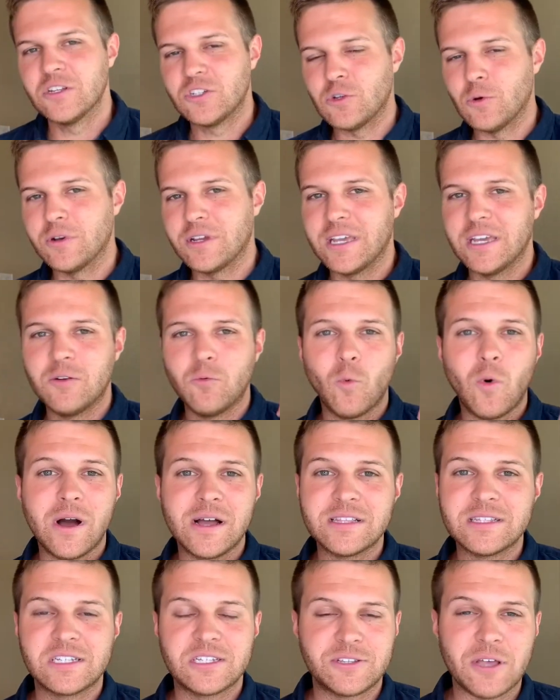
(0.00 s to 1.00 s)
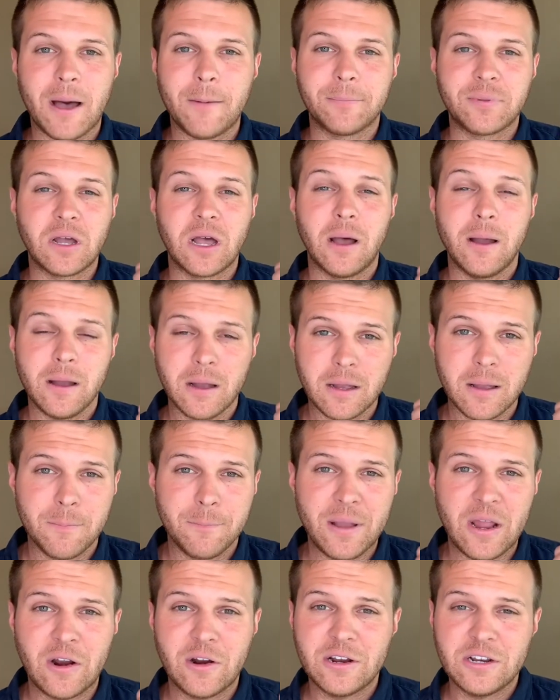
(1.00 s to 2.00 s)
So again, one, stop co-
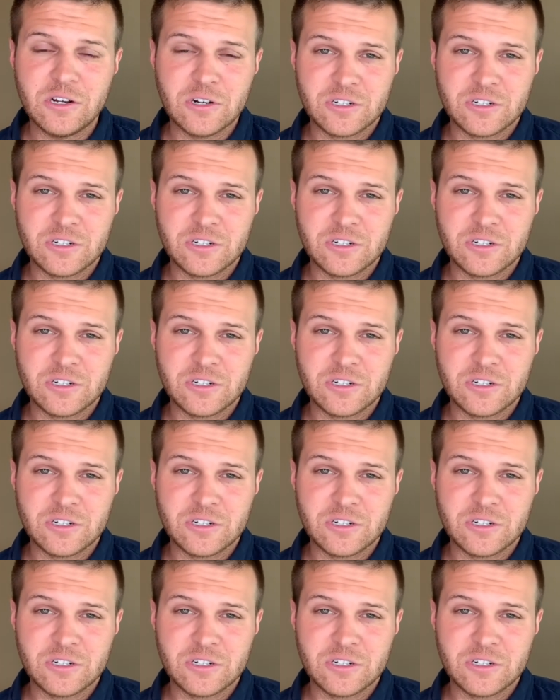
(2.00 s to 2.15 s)
comparing